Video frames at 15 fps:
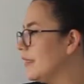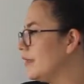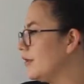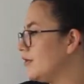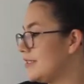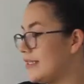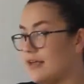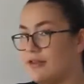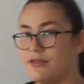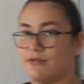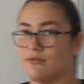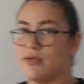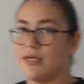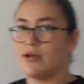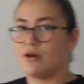To say
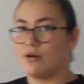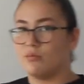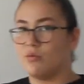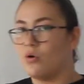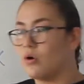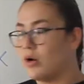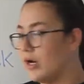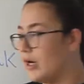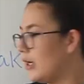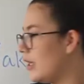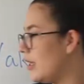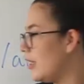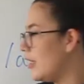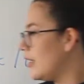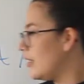three or more,
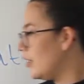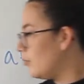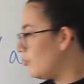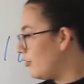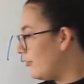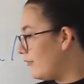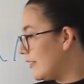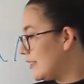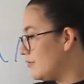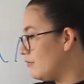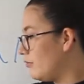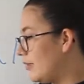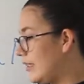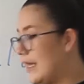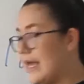your prefix
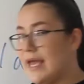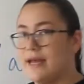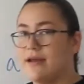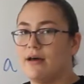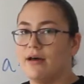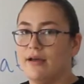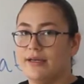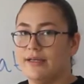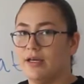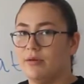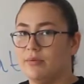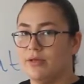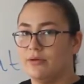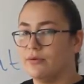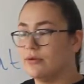will be
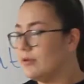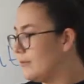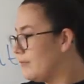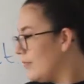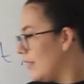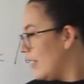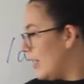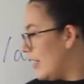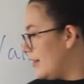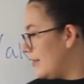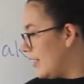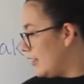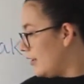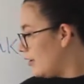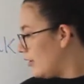NIW, and
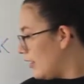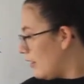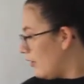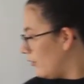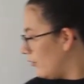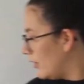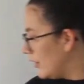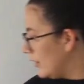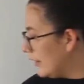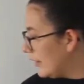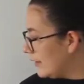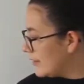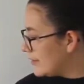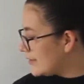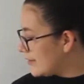then your noun, and
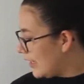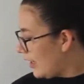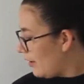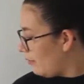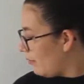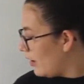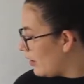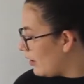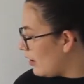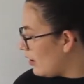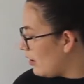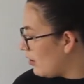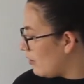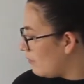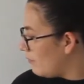then the same
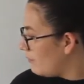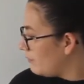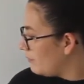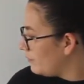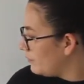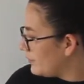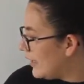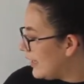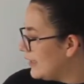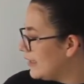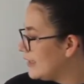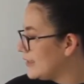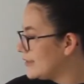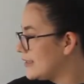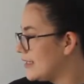
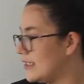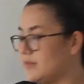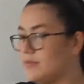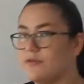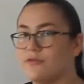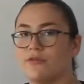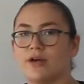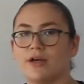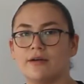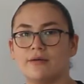endings as before.